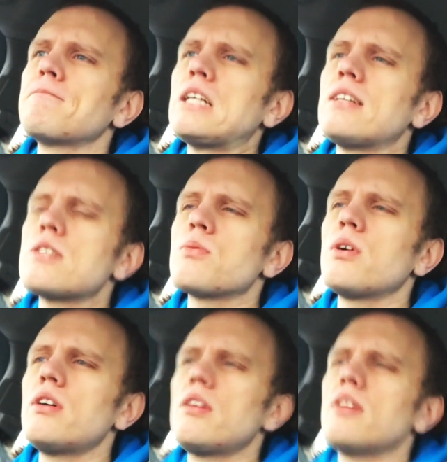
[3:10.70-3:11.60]
that's
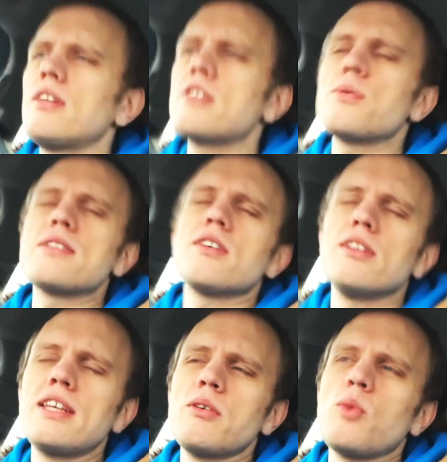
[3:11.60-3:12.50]
why it's
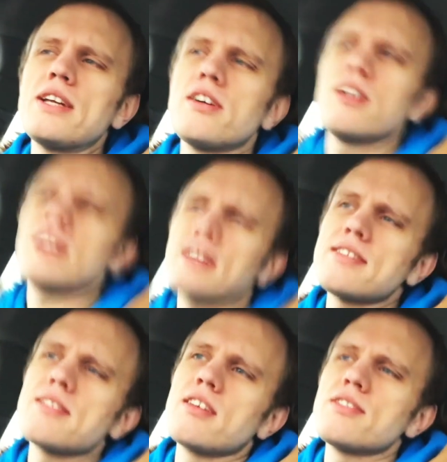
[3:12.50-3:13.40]
called YTalk, I
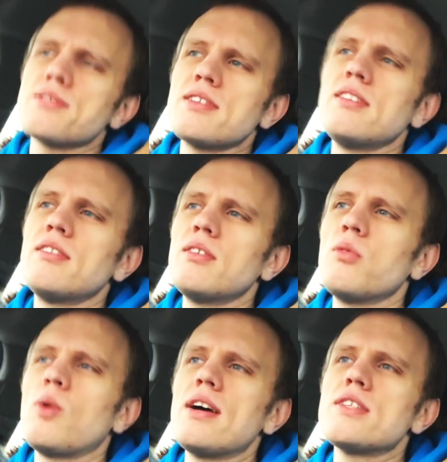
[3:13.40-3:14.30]
guess, because
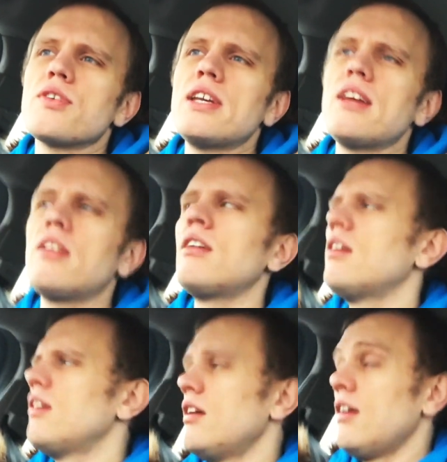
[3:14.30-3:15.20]
Y is for Yen.
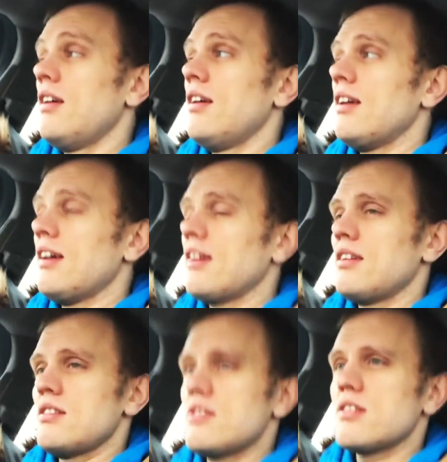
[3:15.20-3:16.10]

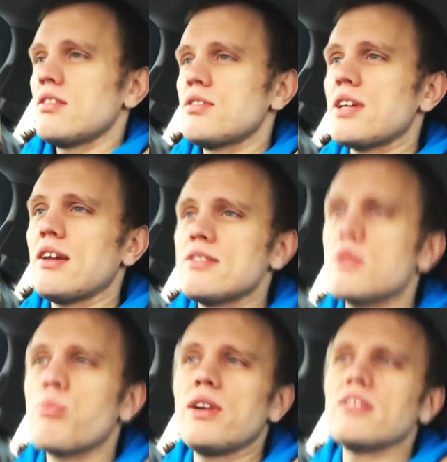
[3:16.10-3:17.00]
And shoutouts
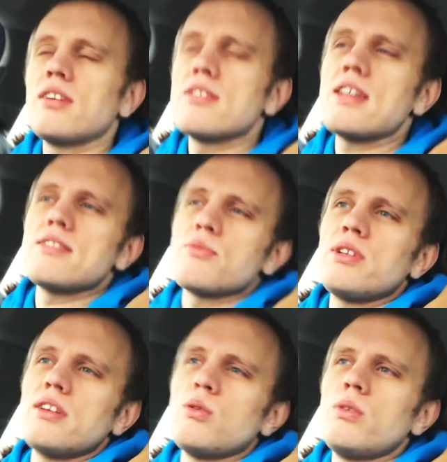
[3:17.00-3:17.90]
to Britt, because that's a
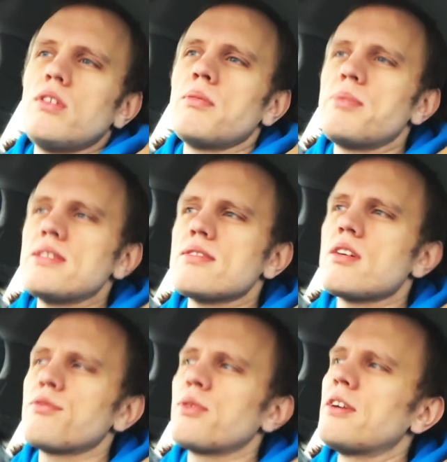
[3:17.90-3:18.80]
really cool piece of
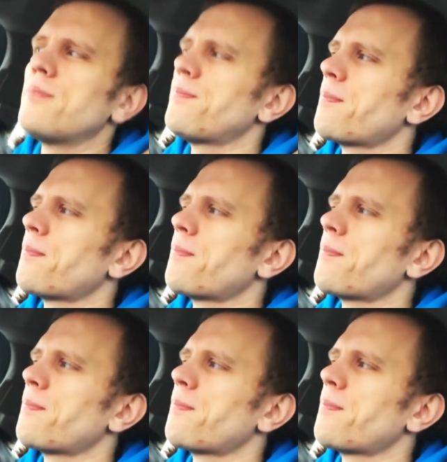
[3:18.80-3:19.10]
software.